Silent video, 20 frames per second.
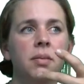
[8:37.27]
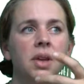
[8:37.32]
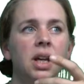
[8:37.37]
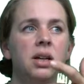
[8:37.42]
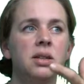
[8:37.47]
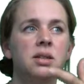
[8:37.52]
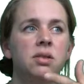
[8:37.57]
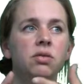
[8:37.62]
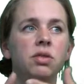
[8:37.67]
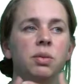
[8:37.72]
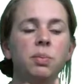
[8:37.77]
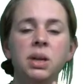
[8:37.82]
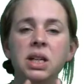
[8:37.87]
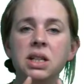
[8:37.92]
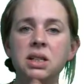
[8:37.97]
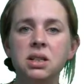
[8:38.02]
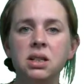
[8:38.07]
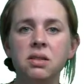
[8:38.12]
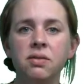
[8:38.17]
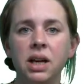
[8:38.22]
it's a
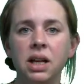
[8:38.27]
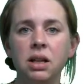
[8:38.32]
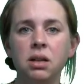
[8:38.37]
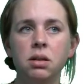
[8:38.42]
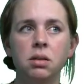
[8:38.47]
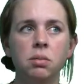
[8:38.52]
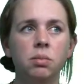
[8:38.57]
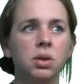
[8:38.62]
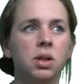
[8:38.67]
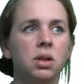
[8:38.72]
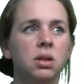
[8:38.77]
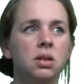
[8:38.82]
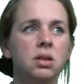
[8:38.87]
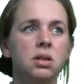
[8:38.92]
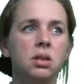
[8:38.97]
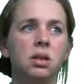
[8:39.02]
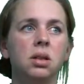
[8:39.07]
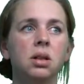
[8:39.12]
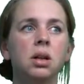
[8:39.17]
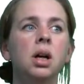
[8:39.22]
repeated event because
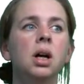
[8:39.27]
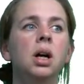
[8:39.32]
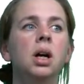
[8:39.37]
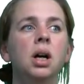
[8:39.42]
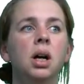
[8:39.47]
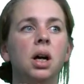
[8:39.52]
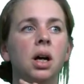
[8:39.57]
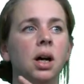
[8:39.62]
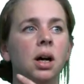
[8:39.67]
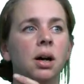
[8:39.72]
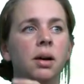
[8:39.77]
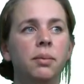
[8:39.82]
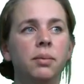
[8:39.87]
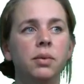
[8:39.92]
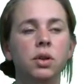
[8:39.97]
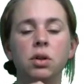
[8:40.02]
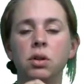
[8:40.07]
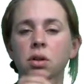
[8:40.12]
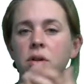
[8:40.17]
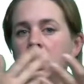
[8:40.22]
you
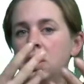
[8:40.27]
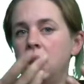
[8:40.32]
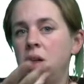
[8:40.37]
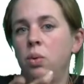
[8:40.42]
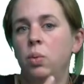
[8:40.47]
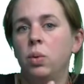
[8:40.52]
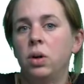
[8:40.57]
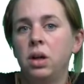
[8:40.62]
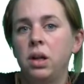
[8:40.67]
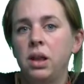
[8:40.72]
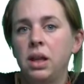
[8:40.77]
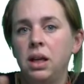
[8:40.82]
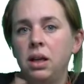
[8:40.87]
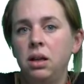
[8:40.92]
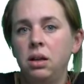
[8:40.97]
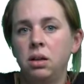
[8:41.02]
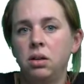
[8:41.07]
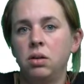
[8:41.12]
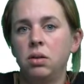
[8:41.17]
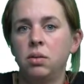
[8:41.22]
currently work there,
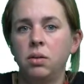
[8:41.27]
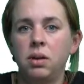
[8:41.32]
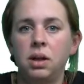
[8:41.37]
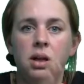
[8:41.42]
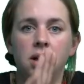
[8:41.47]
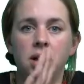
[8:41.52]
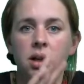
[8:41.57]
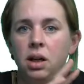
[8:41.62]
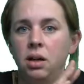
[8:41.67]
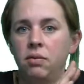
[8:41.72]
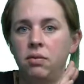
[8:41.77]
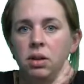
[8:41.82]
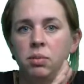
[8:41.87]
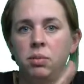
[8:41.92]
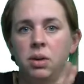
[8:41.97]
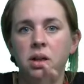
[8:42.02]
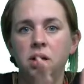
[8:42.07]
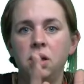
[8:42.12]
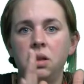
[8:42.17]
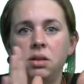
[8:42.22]
you go there every
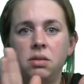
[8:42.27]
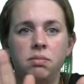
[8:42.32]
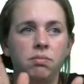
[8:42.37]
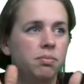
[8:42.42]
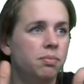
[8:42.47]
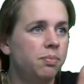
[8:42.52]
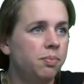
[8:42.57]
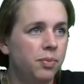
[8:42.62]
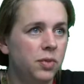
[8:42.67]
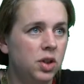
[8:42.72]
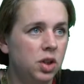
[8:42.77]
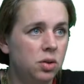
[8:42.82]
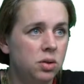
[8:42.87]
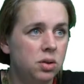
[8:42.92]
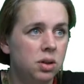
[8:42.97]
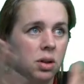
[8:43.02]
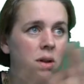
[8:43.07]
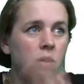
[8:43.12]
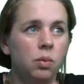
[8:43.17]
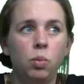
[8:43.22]
Monday,
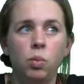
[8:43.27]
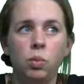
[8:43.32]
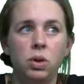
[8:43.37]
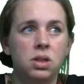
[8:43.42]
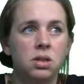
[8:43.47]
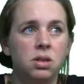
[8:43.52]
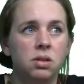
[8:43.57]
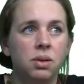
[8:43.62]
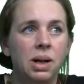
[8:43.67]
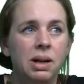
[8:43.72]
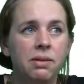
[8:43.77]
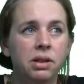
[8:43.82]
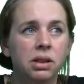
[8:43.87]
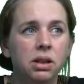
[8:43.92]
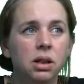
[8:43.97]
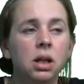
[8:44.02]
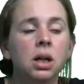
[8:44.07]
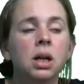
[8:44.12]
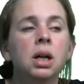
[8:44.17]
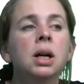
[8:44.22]
Tuesday,
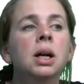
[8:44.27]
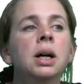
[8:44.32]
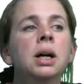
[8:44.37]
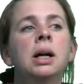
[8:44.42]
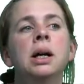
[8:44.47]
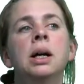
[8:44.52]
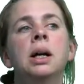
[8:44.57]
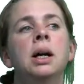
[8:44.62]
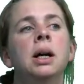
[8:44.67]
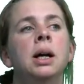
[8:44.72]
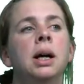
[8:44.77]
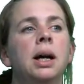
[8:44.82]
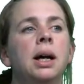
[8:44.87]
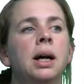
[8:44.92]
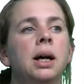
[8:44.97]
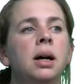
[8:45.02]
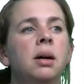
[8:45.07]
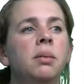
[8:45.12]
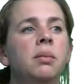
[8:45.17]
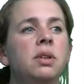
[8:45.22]
whatsoever.
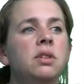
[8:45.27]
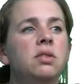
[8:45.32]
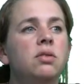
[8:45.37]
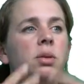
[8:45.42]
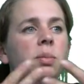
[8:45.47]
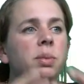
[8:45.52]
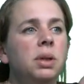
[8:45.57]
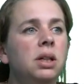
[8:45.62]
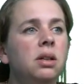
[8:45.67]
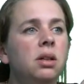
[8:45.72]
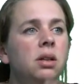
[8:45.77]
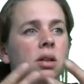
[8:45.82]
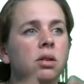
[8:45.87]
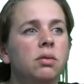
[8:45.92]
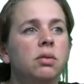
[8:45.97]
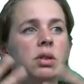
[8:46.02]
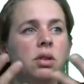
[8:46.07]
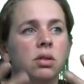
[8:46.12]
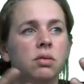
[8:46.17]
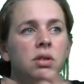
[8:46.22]
It's repeated
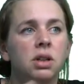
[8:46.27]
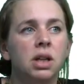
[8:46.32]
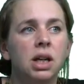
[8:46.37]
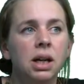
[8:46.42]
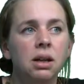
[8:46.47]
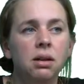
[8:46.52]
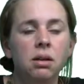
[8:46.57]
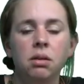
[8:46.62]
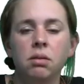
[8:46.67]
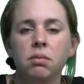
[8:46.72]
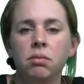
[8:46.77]
over and over again.